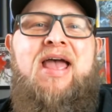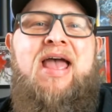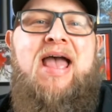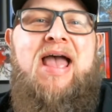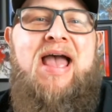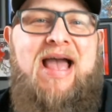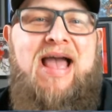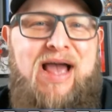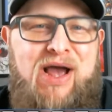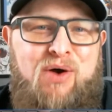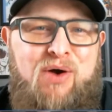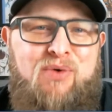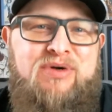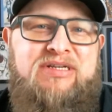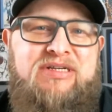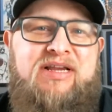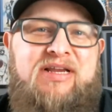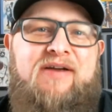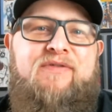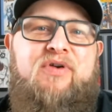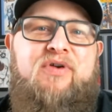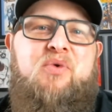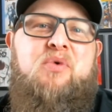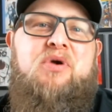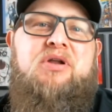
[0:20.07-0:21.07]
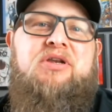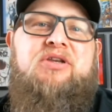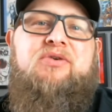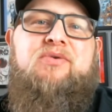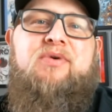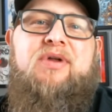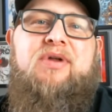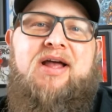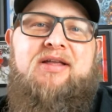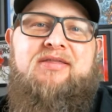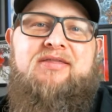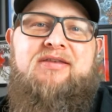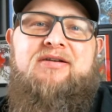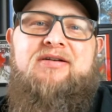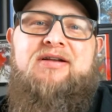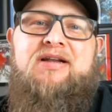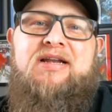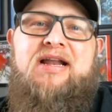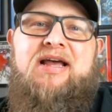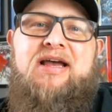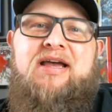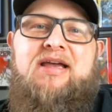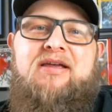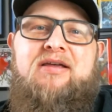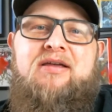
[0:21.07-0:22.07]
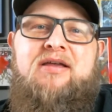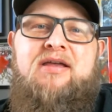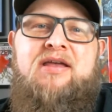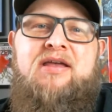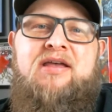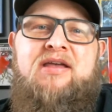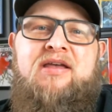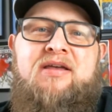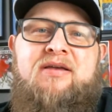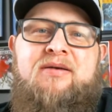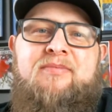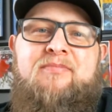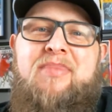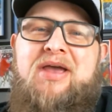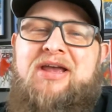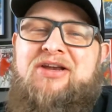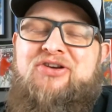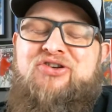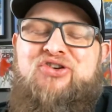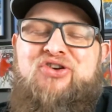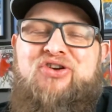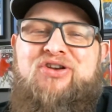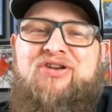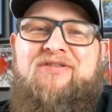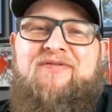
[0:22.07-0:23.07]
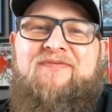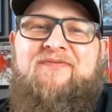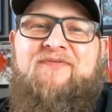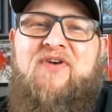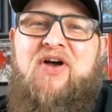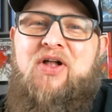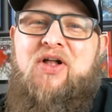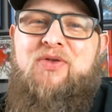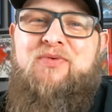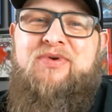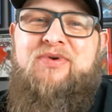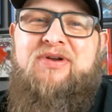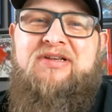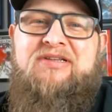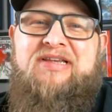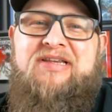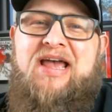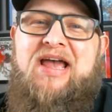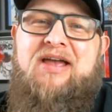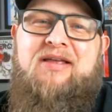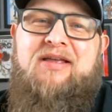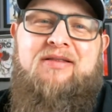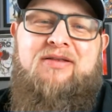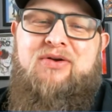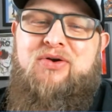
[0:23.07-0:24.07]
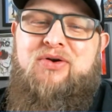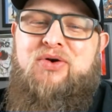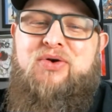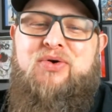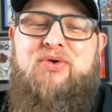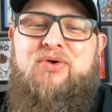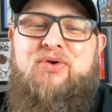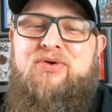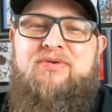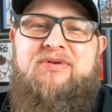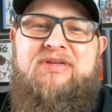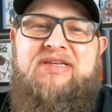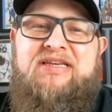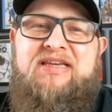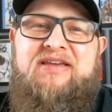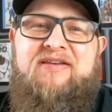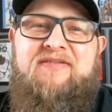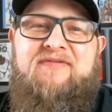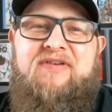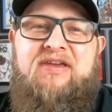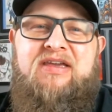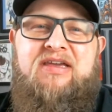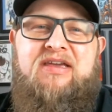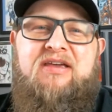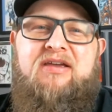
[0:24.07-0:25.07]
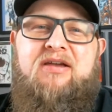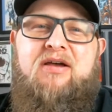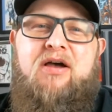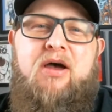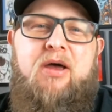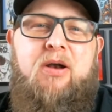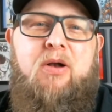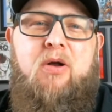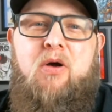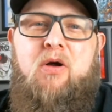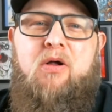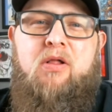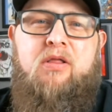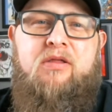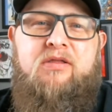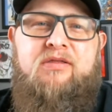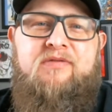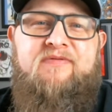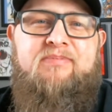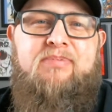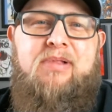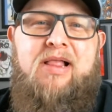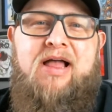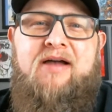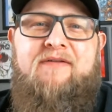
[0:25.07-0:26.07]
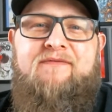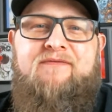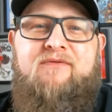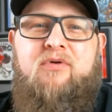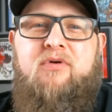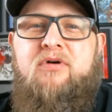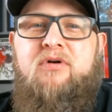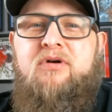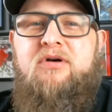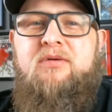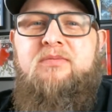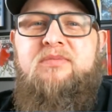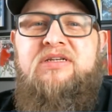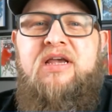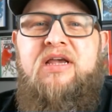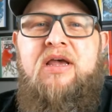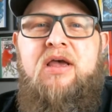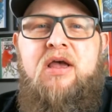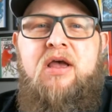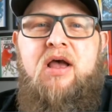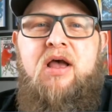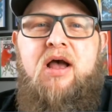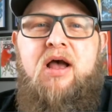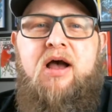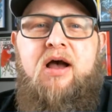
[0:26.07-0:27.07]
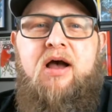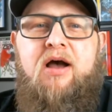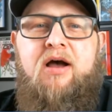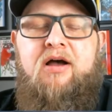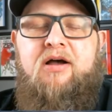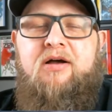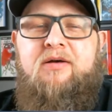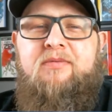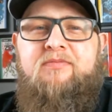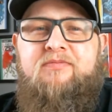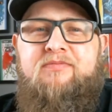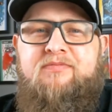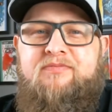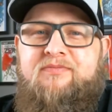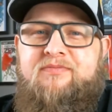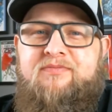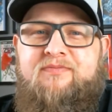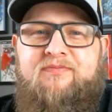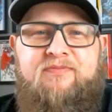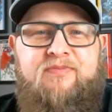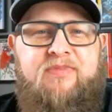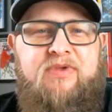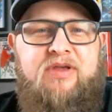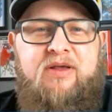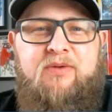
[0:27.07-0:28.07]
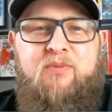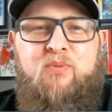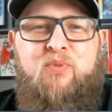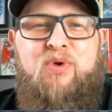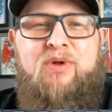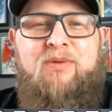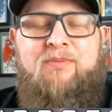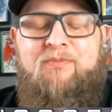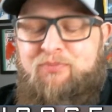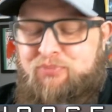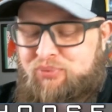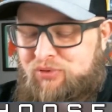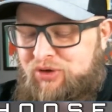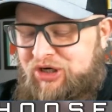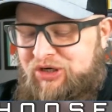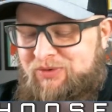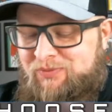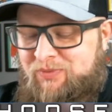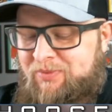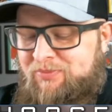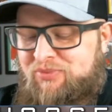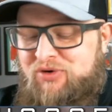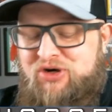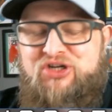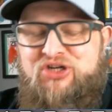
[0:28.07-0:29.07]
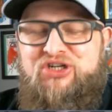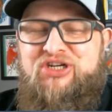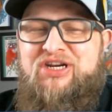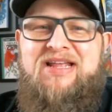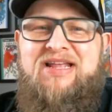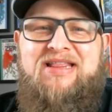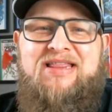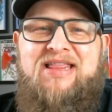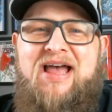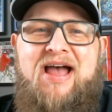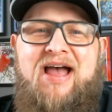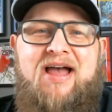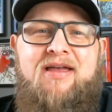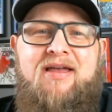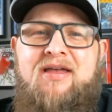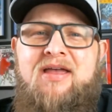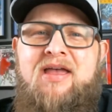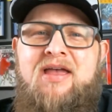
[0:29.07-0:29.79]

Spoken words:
How is everyone doing out there tonight? Make sure you're following us at Hoodoo TV on all of the platforms. We appreciate that.